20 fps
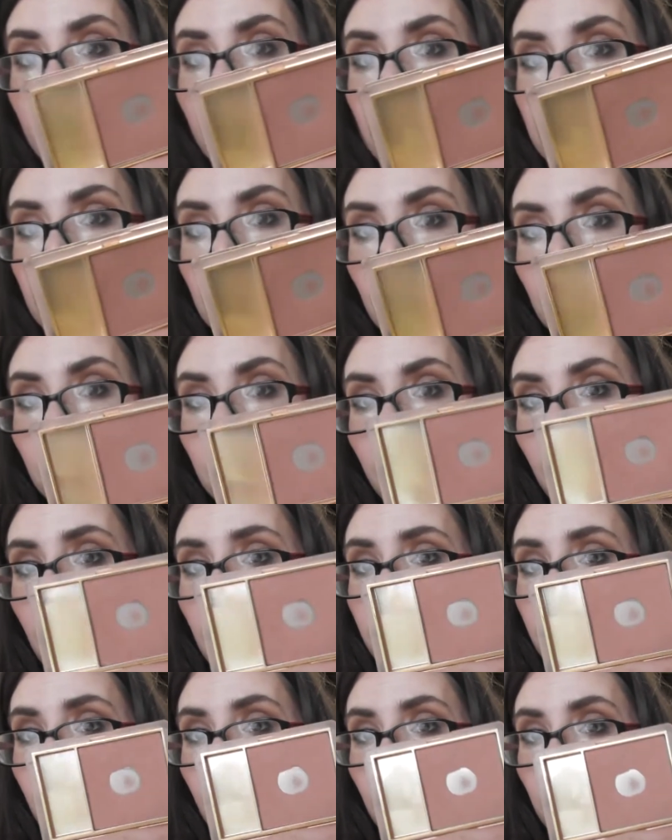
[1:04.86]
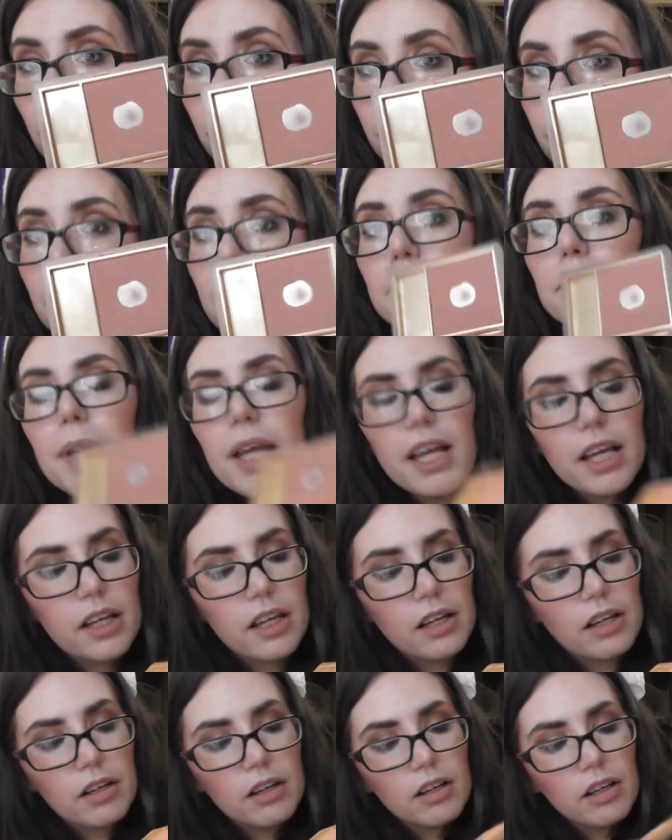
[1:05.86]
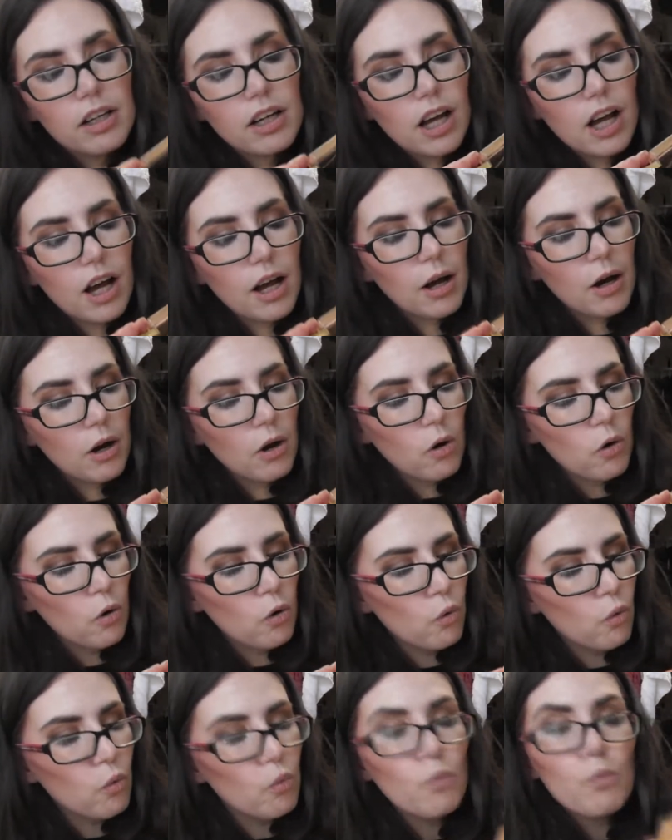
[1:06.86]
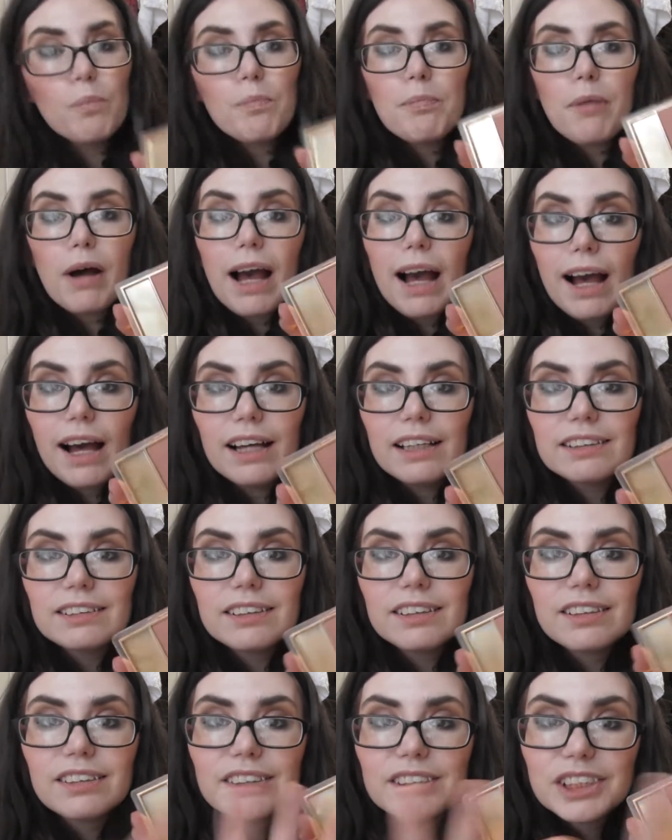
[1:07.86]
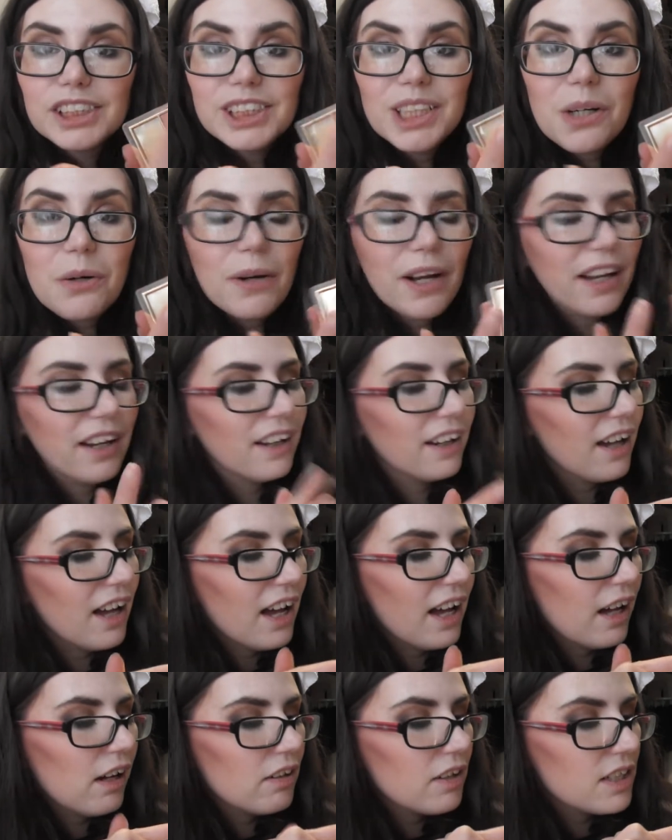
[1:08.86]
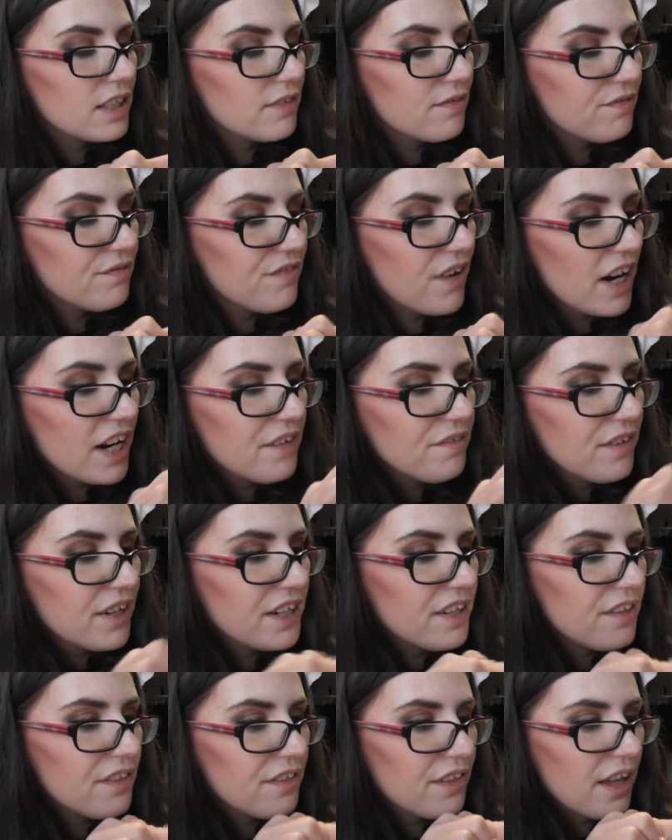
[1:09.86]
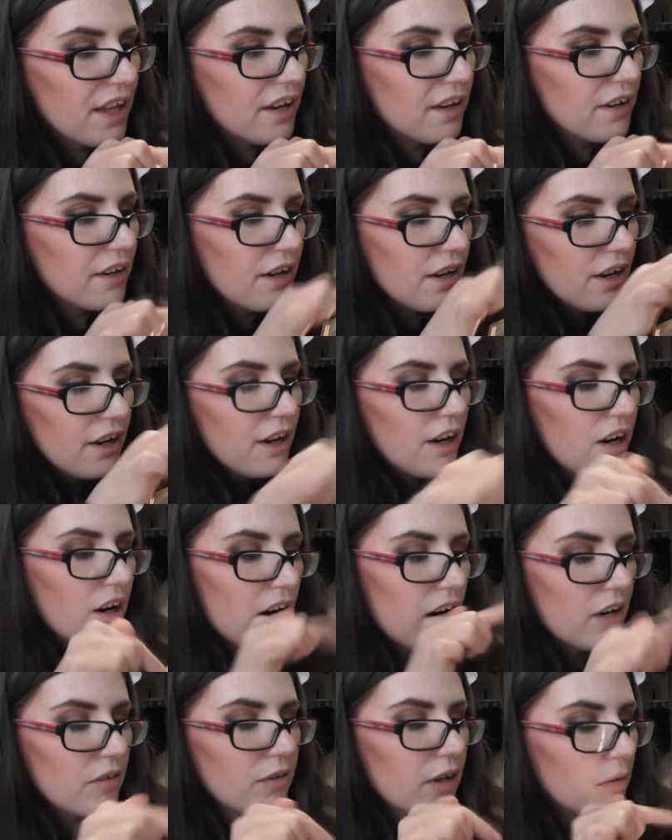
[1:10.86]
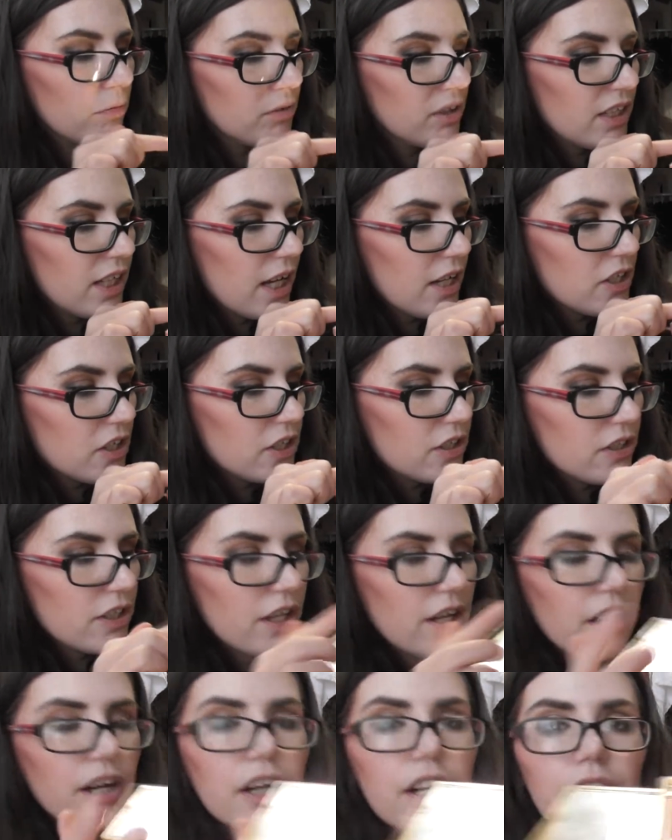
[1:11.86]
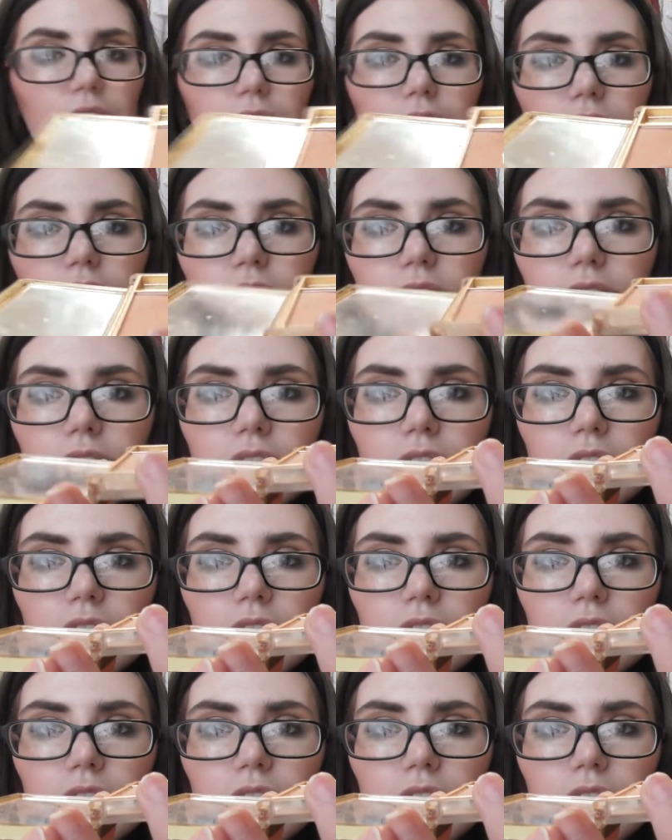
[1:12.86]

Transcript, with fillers: So we have a great big pan showing and it's very, very thin around the edges there and